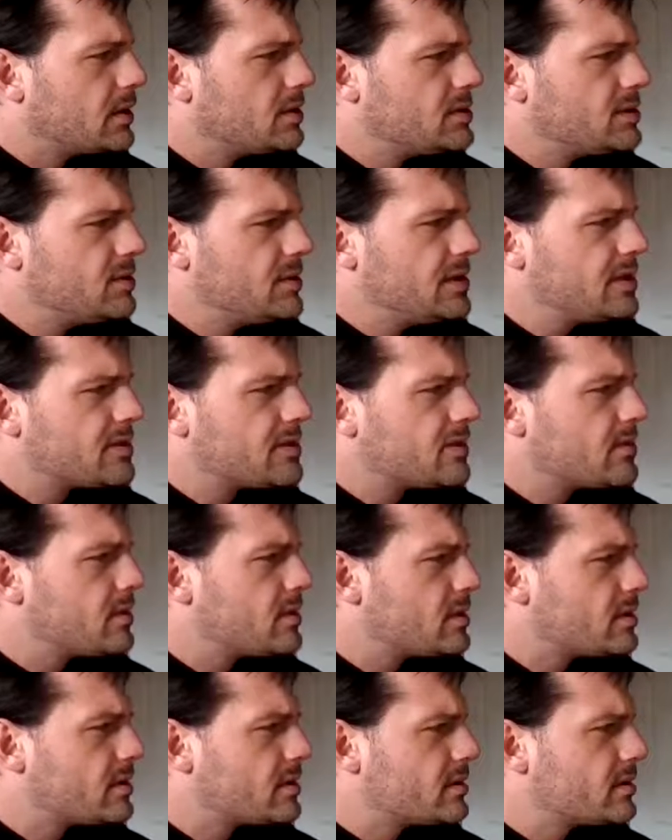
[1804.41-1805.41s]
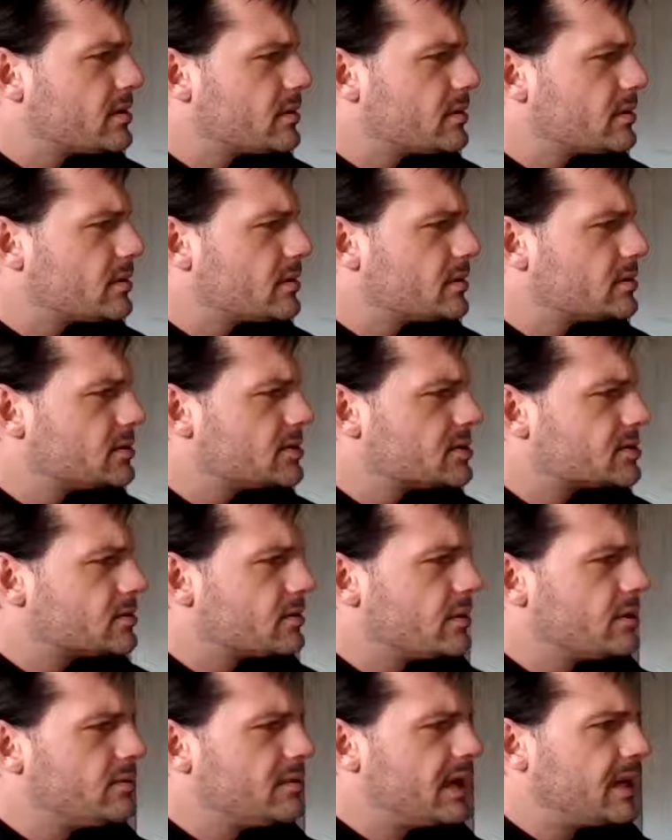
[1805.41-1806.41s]
can do either or, just
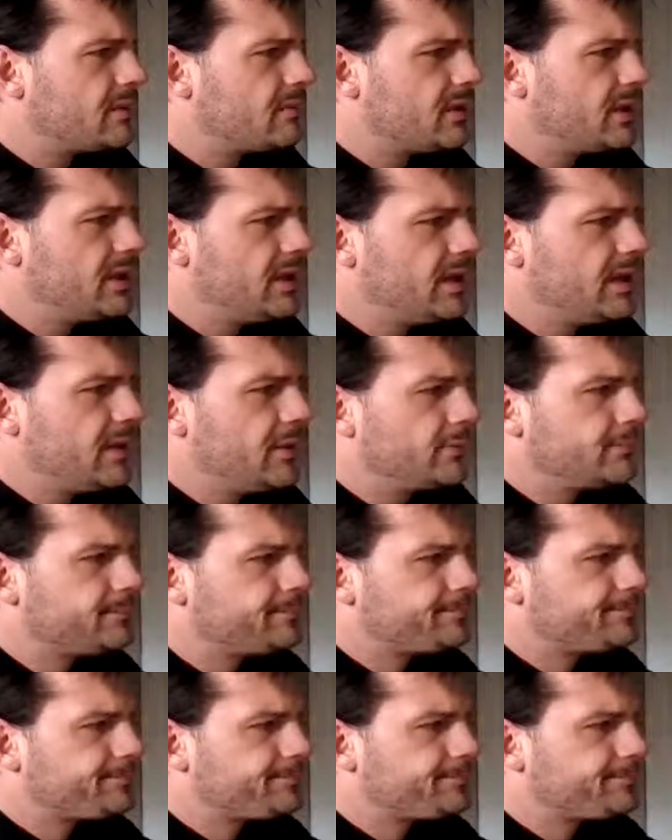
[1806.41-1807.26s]
where I'm at right now.